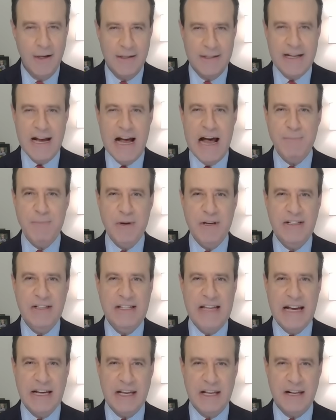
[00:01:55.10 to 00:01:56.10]
Top
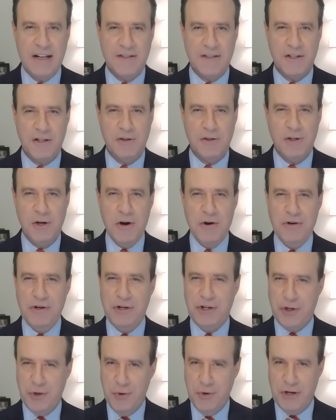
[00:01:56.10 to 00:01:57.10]
executives of the
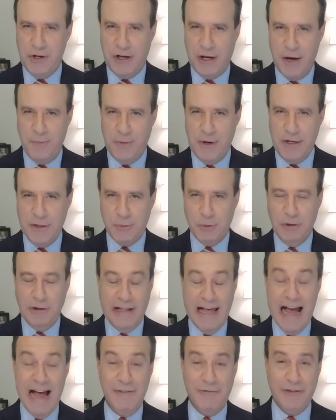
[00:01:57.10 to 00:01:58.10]
largest surety companies were
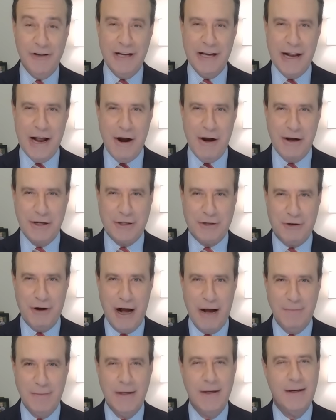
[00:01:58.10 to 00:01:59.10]
laughing at Eric
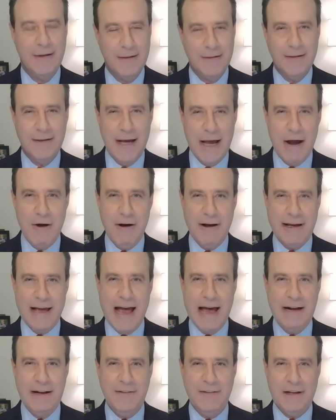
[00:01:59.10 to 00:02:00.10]
Trump. Eric
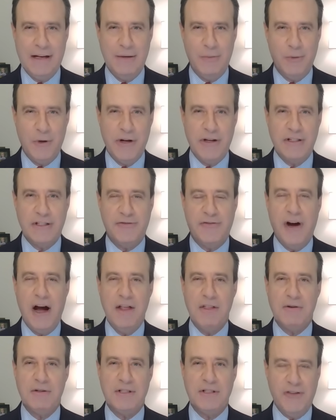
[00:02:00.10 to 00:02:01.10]
added that what his
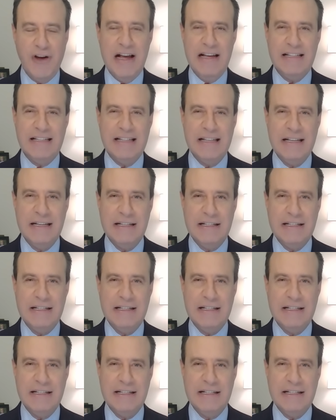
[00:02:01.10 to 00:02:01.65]
father is facing